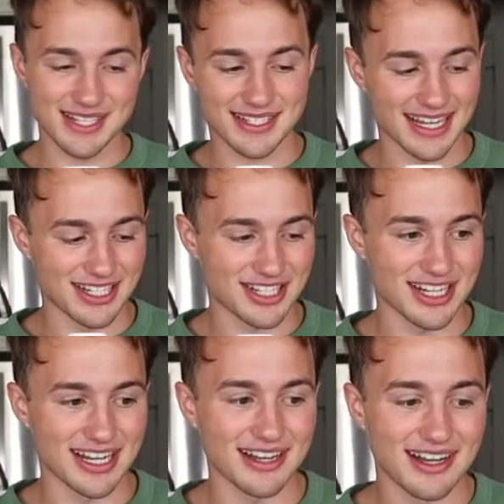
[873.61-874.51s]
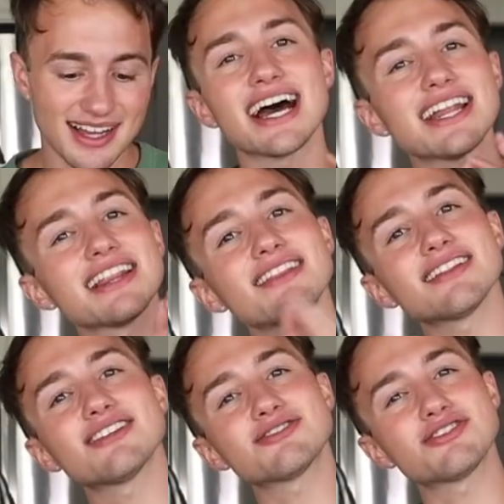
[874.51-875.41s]
Essentia. It had a
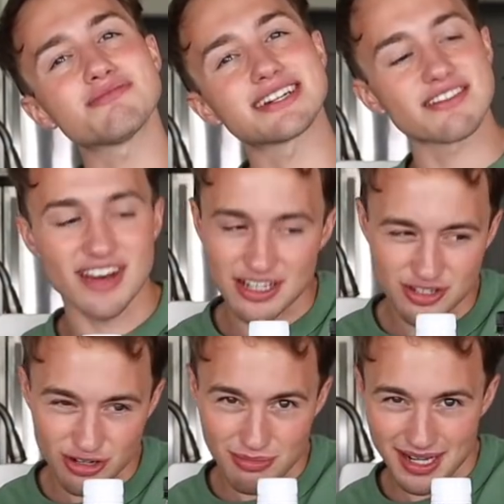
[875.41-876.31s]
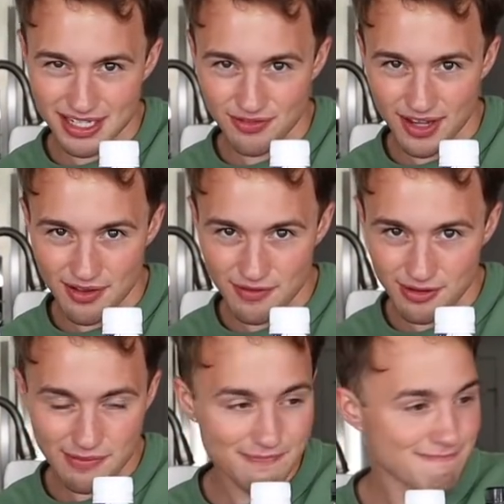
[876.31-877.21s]
little too much of that Jomax
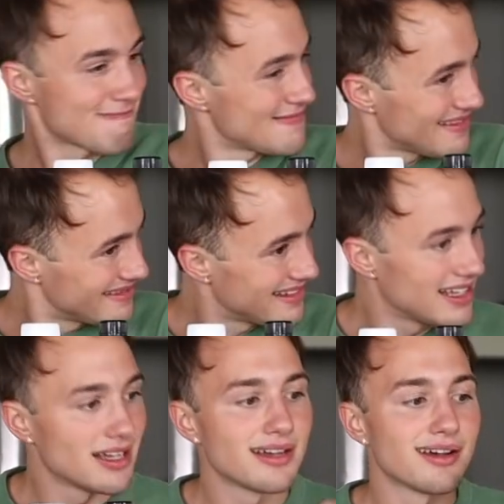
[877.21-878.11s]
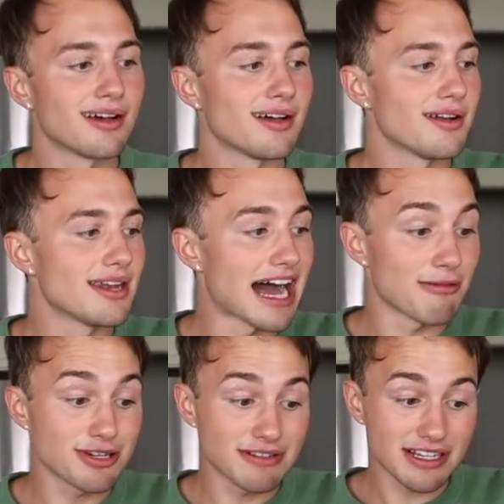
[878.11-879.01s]
flavor. Now
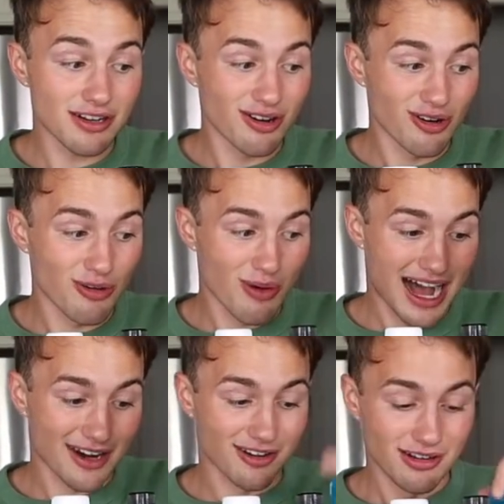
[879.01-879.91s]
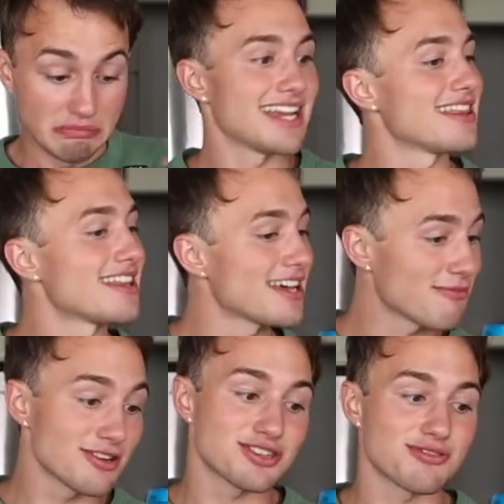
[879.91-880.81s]
we're doing Cold Waddle, and
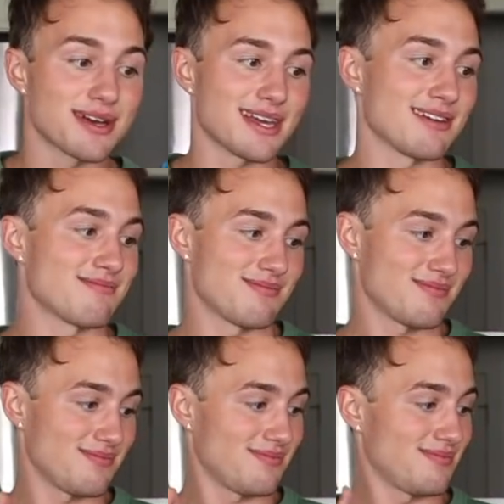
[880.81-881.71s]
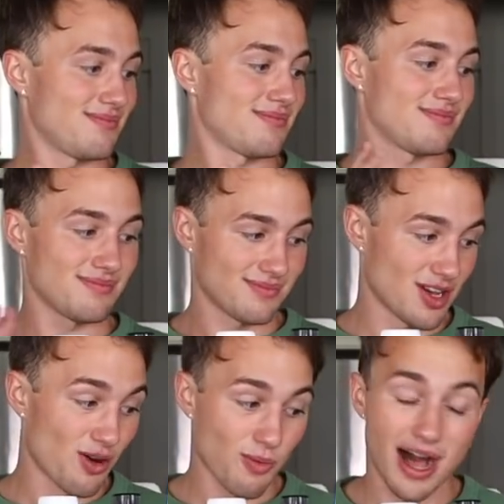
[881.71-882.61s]
then we're doing
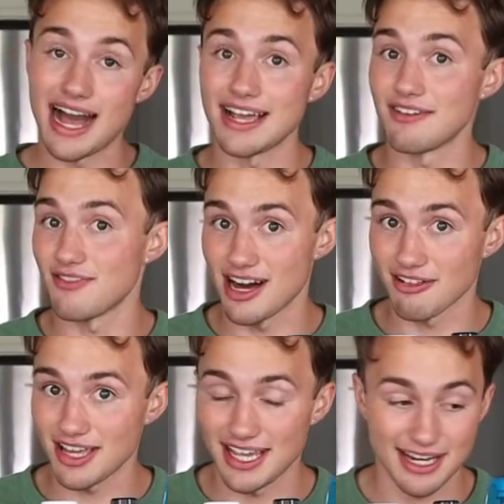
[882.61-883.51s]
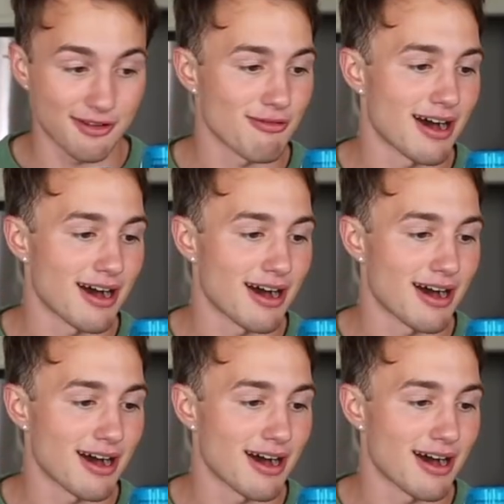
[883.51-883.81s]
Hawaiian Volcanic